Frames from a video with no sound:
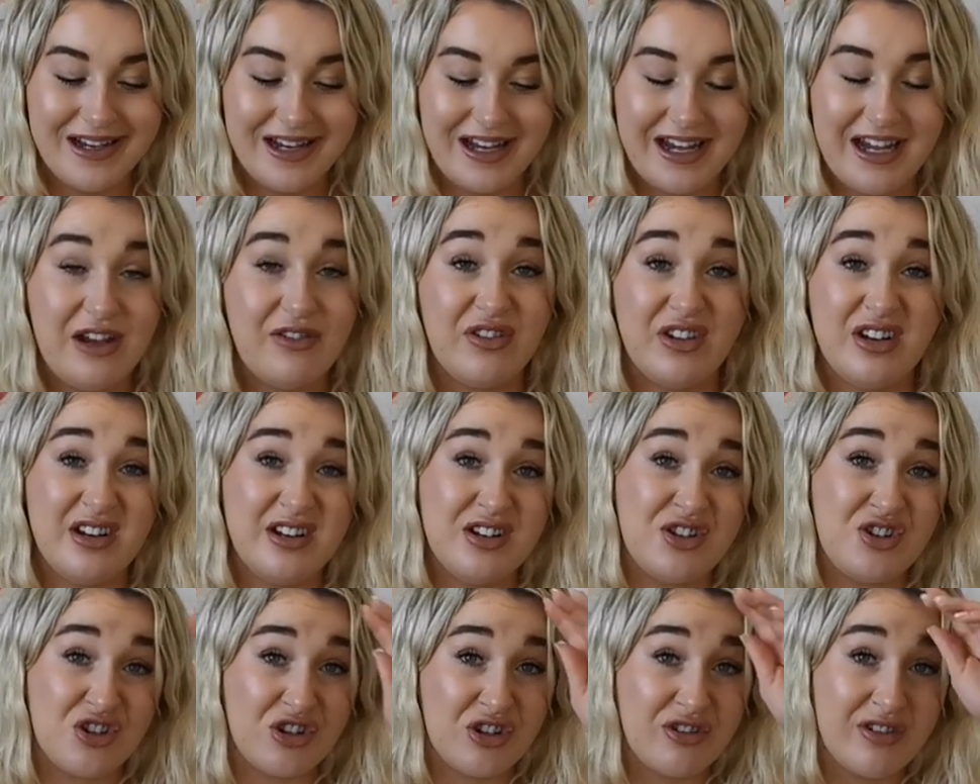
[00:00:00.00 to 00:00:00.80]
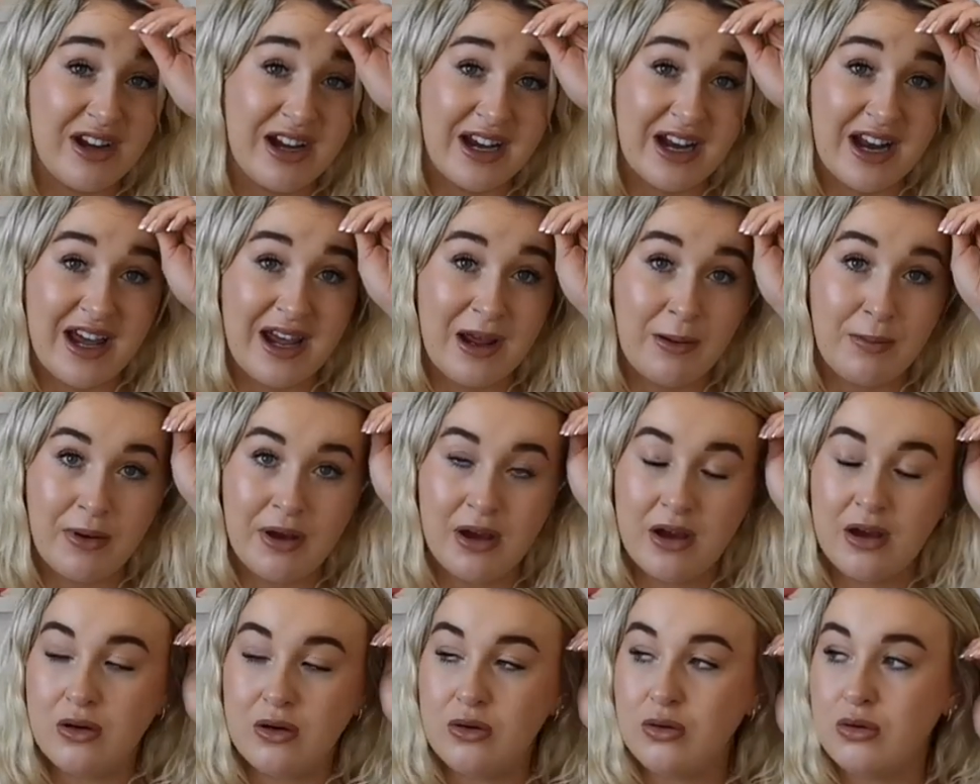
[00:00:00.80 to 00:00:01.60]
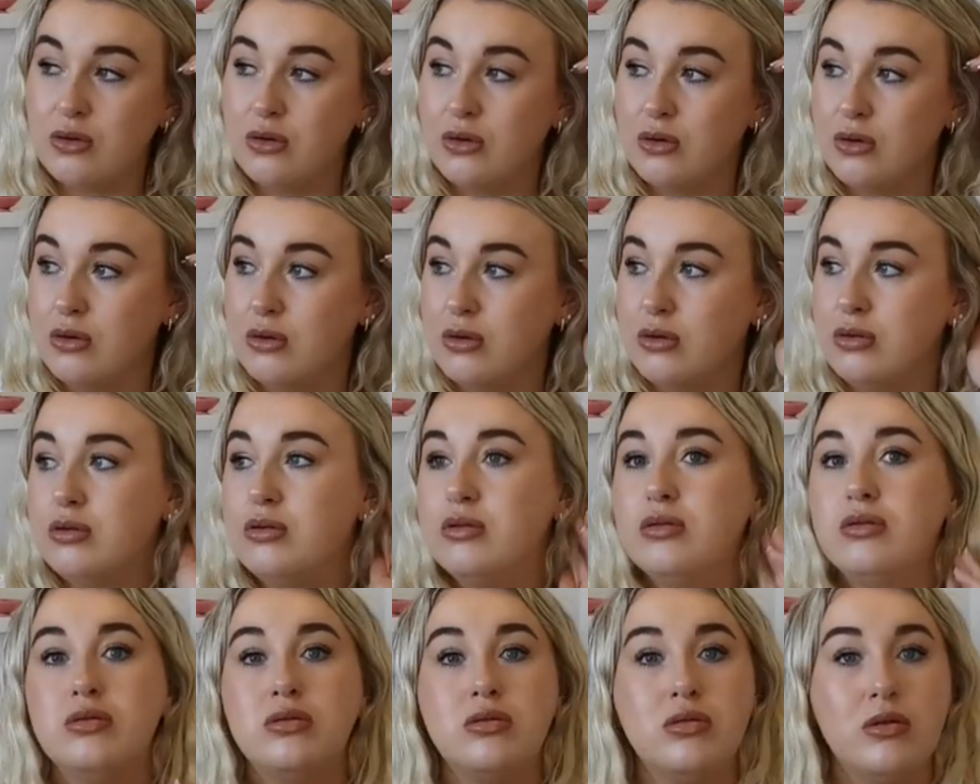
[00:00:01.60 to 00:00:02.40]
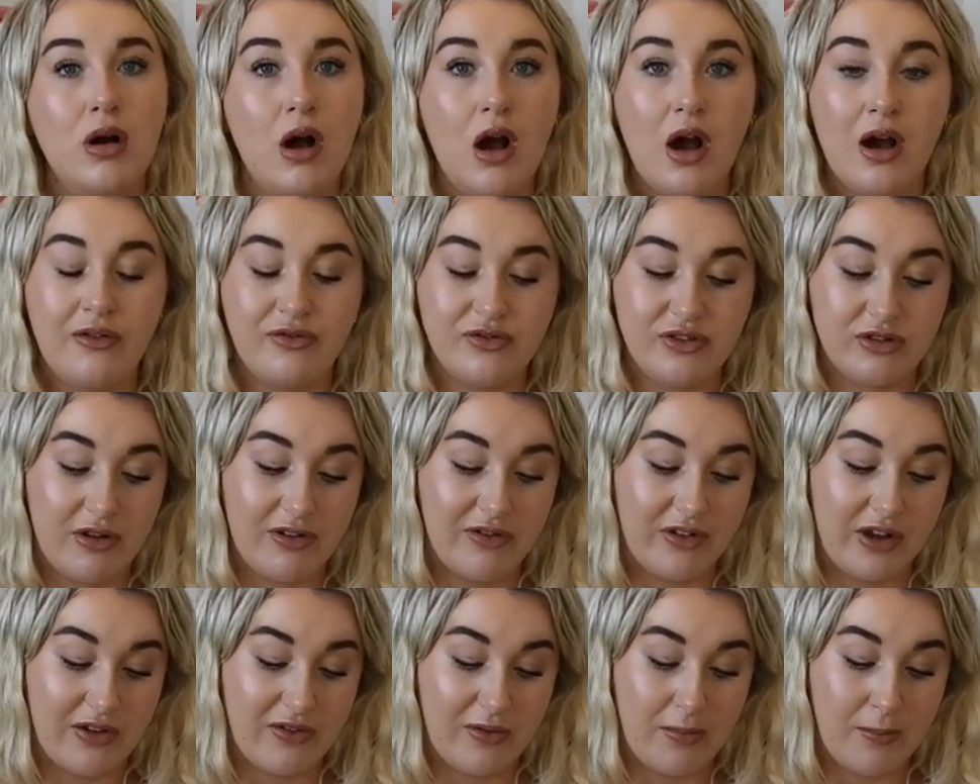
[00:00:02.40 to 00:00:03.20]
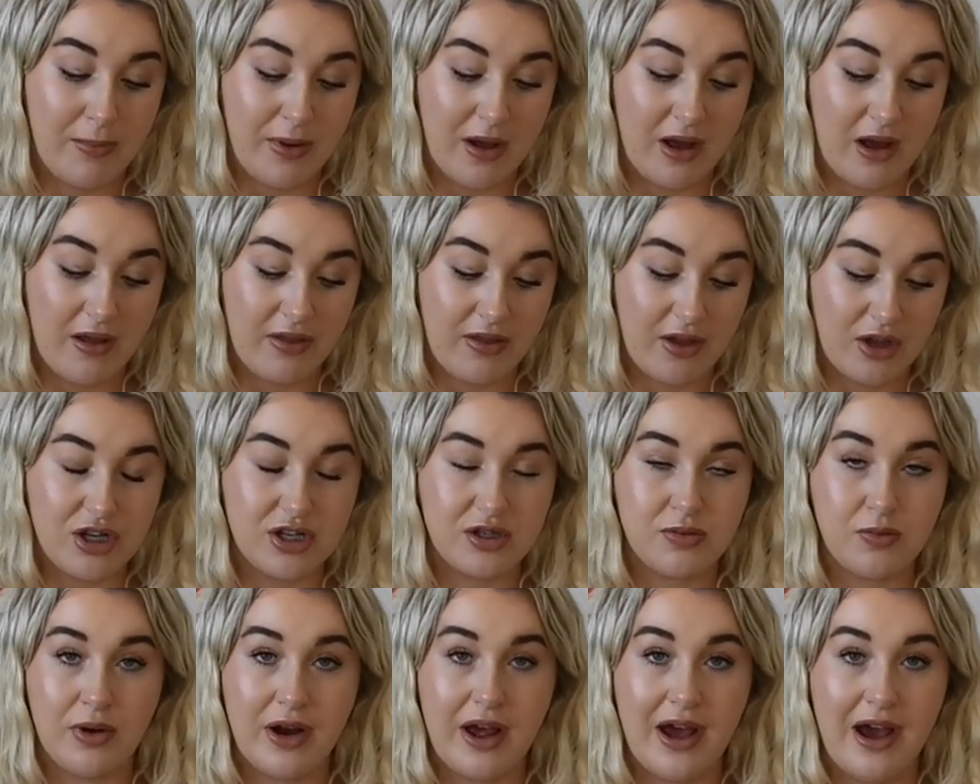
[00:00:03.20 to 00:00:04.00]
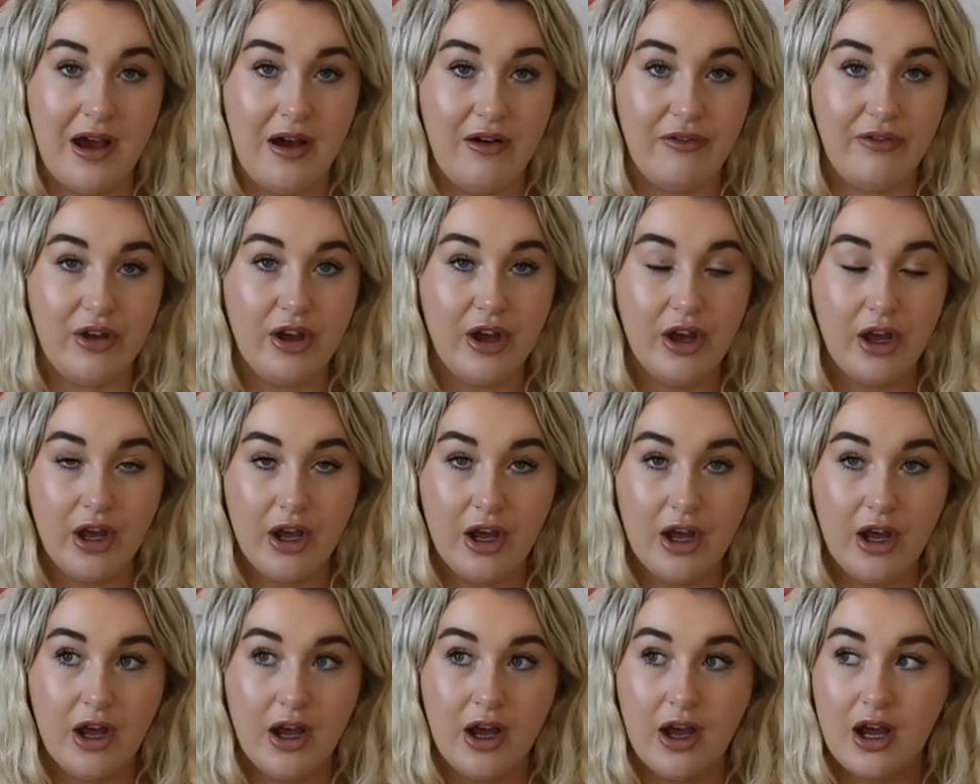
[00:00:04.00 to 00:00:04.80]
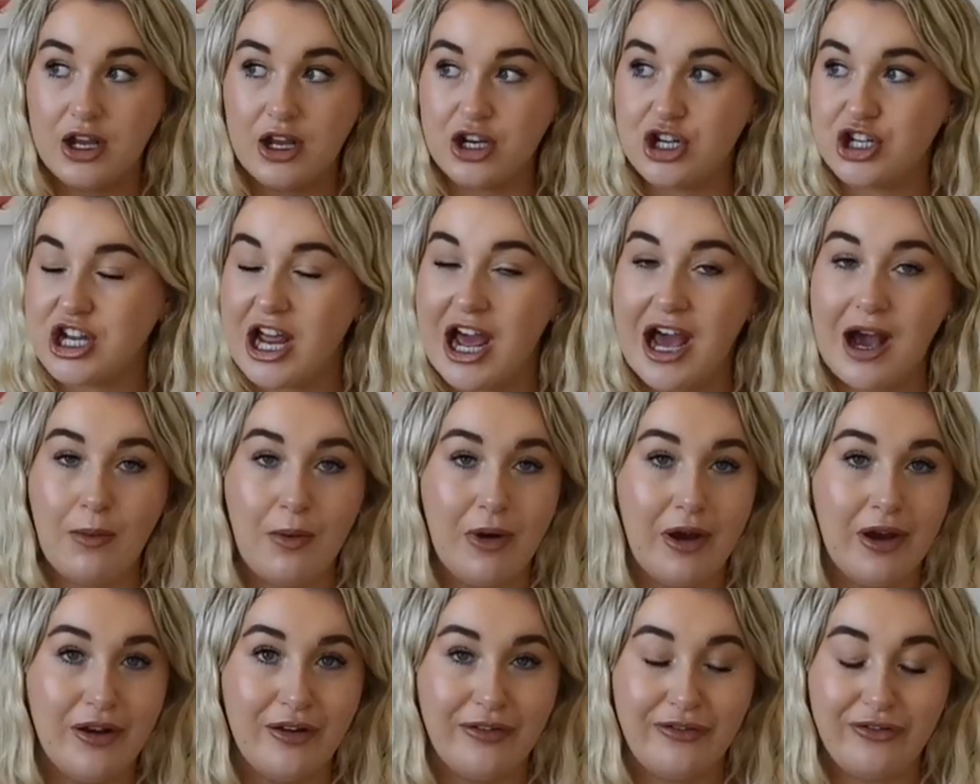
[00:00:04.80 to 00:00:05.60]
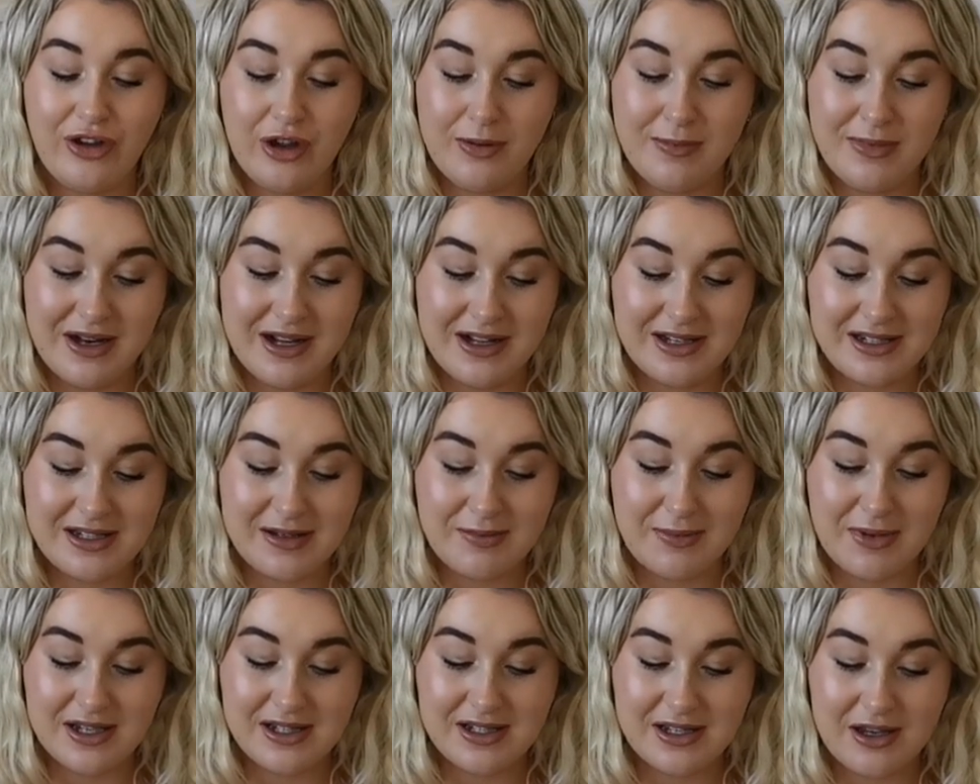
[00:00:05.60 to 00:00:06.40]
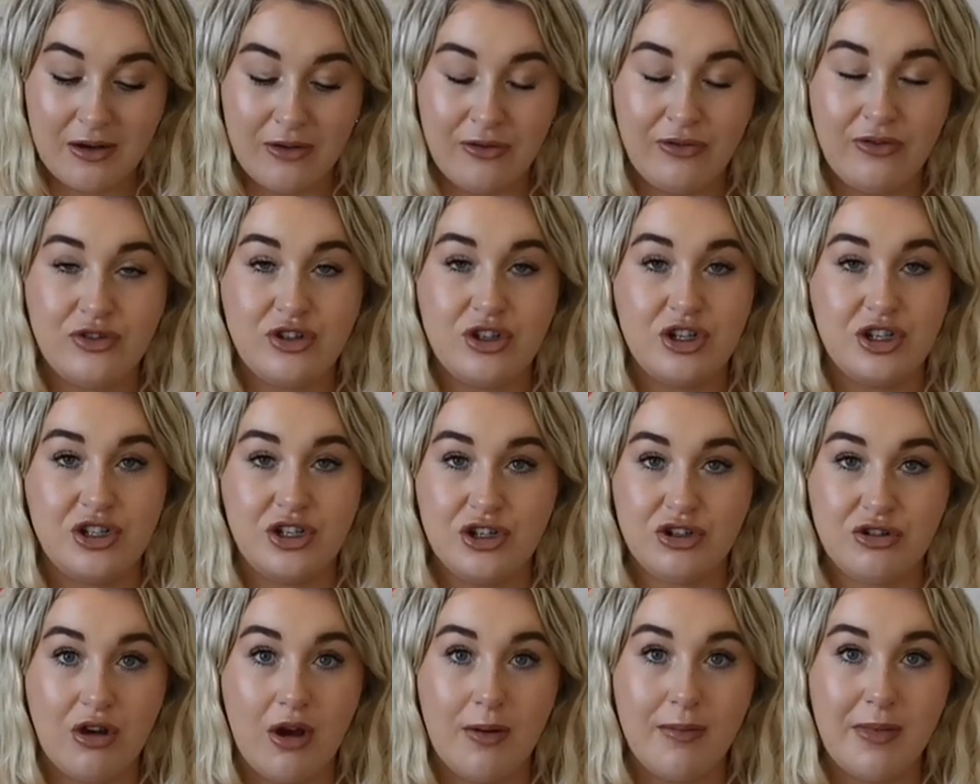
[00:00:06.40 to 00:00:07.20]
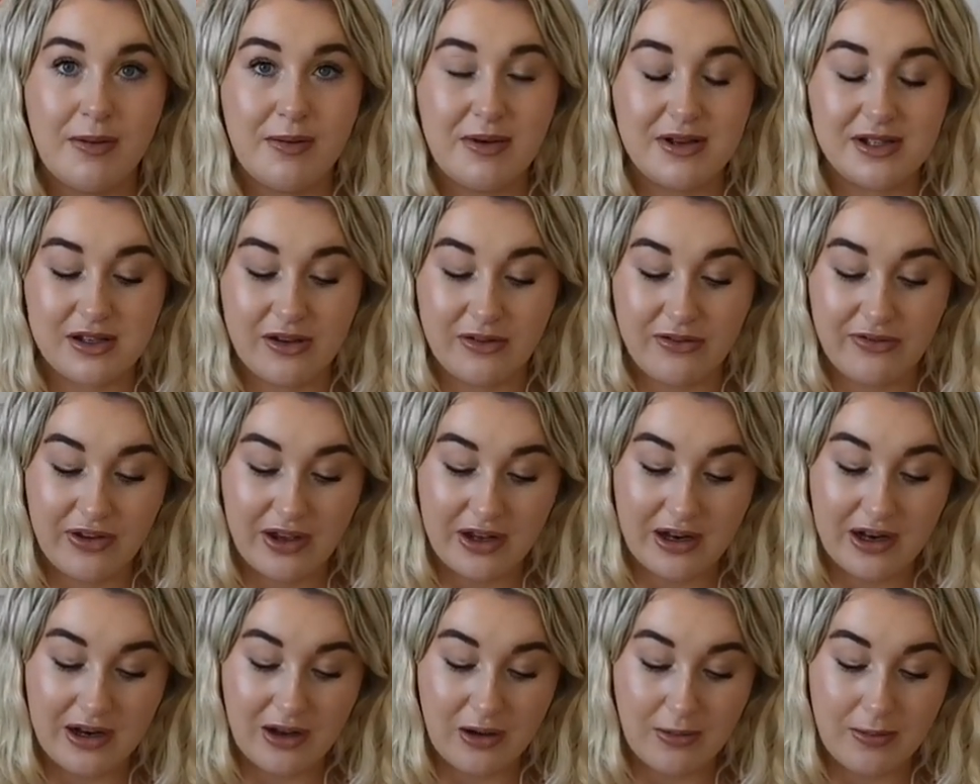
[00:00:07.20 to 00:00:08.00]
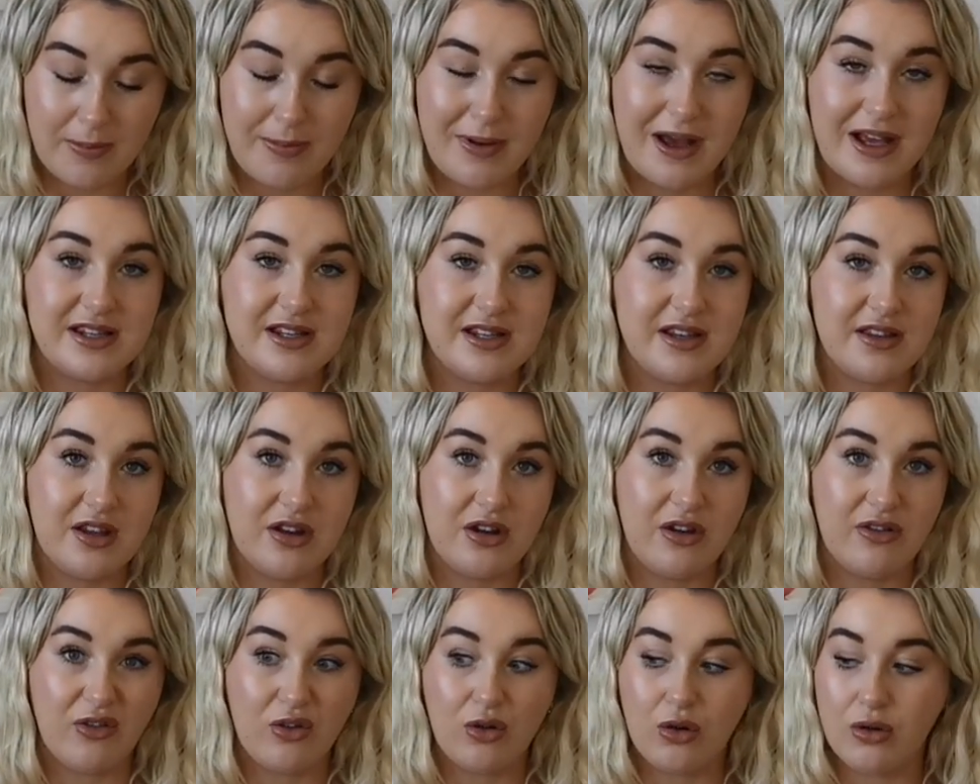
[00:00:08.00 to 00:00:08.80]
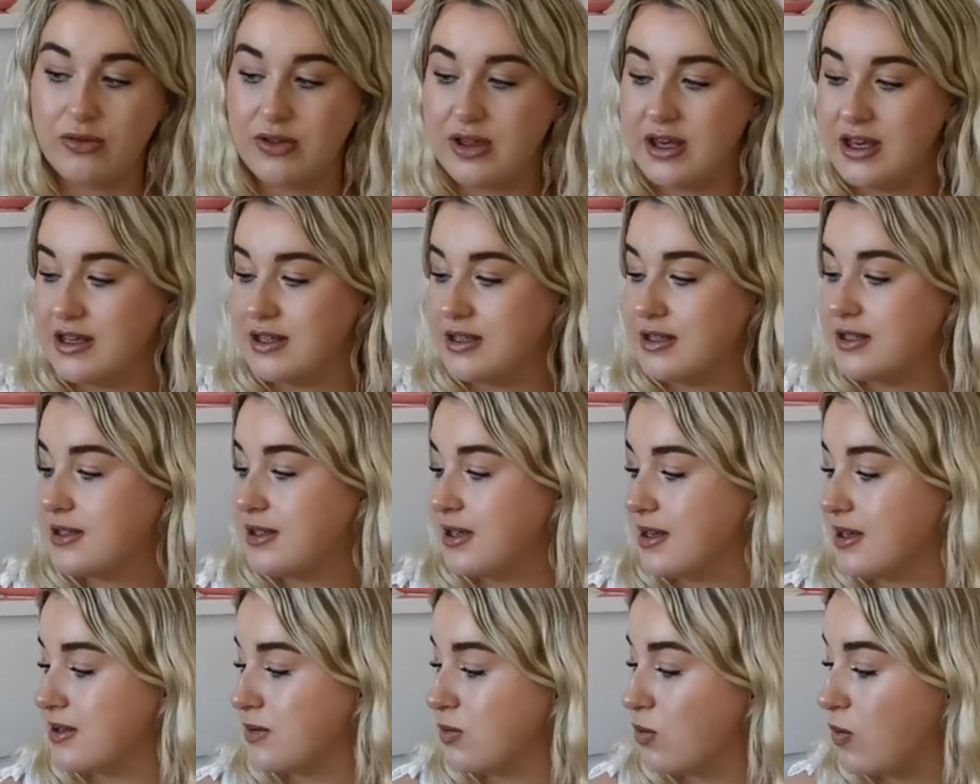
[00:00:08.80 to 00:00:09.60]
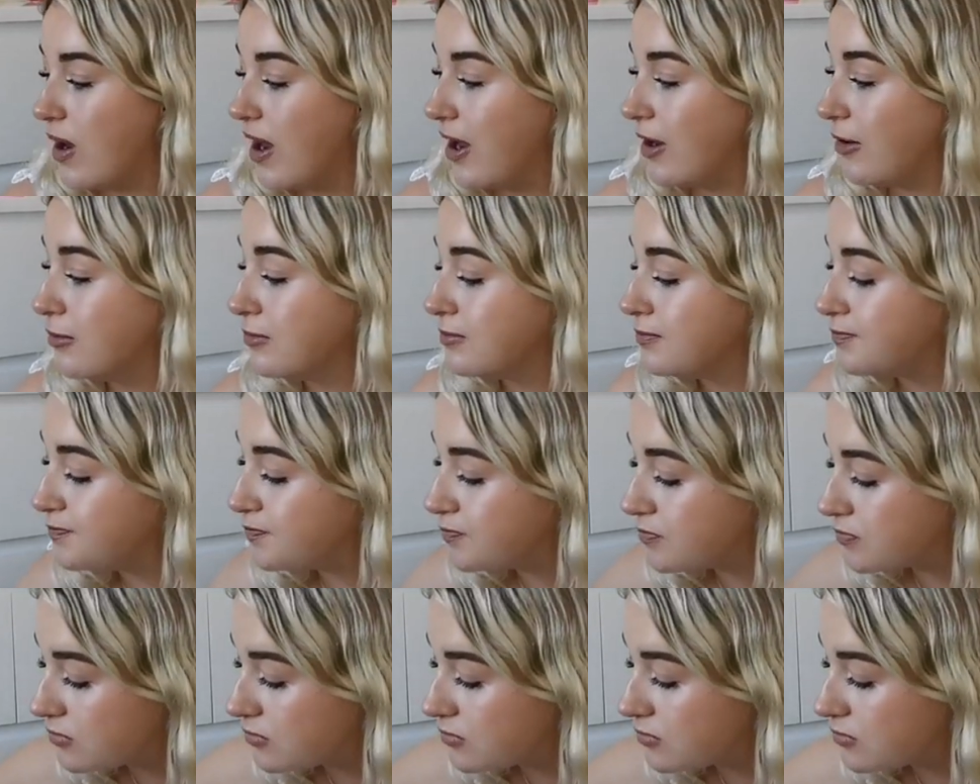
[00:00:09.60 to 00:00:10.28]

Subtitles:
even during labour or after I've given birth, I just want to have a shower and a few minutes to myself just to try and make myself feel a little bit better, then I've got these as well.